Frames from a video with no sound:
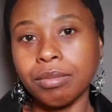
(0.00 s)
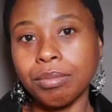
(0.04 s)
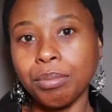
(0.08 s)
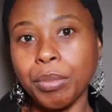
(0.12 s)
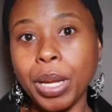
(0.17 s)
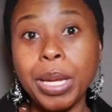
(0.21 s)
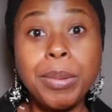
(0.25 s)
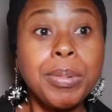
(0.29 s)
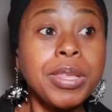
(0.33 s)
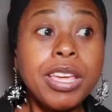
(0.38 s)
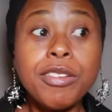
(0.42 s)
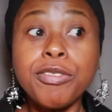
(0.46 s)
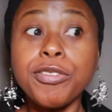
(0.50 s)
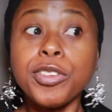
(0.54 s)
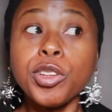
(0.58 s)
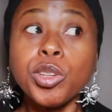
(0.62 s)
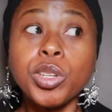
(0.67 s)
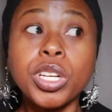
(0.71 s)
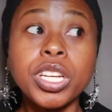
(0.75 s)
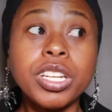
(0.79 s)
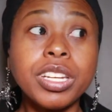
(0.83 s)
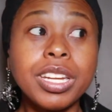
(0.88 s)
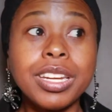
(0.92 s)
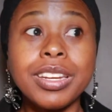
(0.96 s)
Maybe they
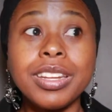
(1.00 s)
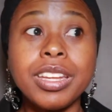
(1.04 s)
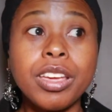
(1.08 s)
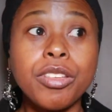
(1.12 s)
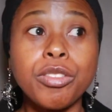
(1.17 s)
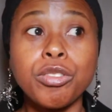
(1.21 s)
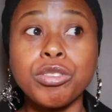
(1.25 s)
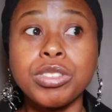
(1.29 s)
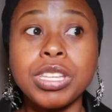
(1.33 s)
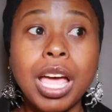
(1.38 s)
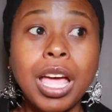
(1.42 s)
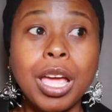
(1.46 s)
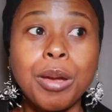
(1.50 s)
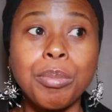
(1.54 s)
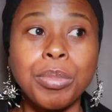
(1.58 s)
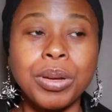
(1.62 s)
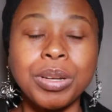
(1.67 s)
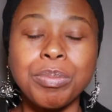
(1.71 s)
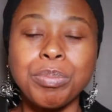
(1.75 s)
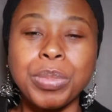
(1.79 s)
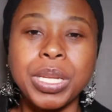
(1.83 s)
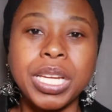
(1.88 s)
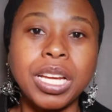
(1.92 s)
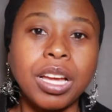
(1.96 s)
feel good any other time,
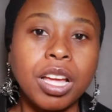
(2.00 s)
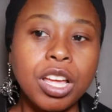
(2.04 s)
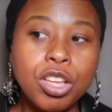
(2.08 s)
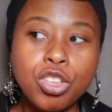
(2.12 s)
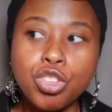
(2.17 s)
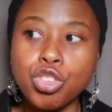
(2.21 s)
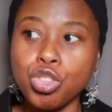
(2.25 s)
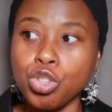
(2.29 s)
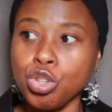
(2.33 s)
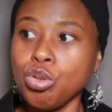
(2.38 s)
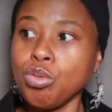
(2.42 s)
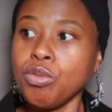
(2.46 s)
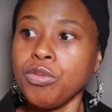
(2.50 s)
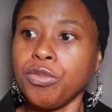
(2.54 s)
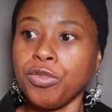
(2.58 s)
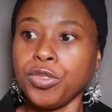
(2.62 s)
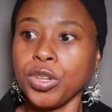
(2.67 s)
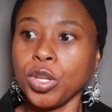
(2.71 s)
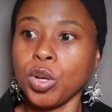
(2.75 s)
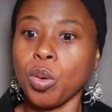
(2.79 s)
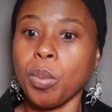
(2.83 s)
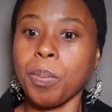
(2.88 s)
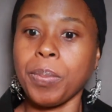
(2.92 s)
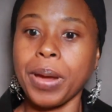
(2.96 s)
but because you
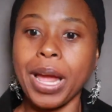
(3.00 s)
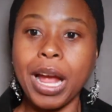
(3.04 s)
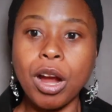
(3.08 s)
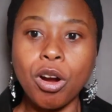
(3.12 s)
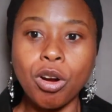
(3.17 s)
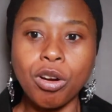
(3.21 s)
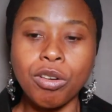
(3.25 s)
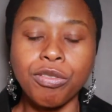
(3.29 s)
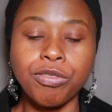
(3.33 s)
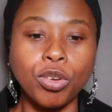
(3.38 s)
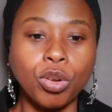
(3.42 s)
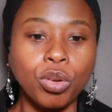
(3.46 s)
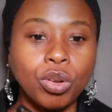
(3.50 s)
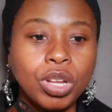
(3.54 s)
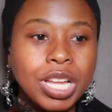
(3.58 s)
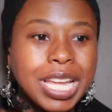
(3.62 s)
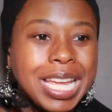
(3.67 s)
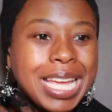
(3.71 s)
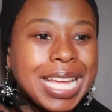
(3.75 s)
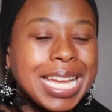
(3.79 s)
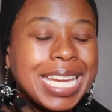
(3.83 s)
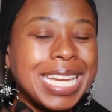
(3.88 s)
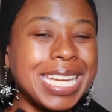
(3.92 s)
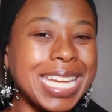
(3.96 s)
feel powerful,
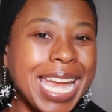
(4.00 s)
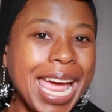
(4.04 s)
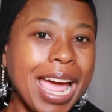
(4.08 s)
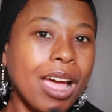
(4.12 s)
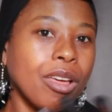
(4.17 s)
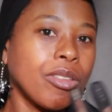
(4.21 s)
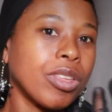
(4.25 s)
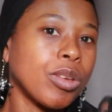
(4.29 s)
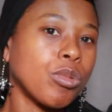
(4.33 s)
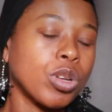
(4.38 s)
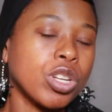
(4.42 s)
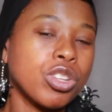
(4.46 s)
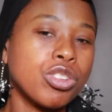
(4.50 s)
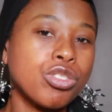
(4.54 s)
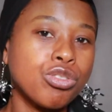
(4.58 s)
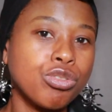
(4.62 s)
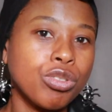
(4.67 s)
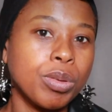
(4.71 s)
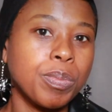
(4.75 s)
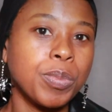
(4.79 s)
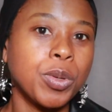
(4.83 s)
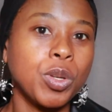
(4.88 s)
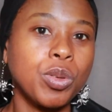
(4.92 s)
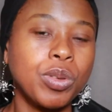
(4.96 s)
now they want to
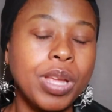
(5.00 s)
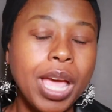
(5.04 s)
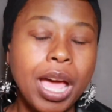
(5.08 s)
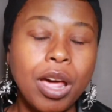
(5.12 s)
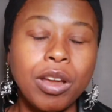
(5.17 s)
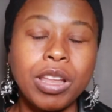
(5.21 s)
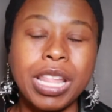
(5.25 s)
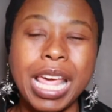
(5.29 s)
strip you down.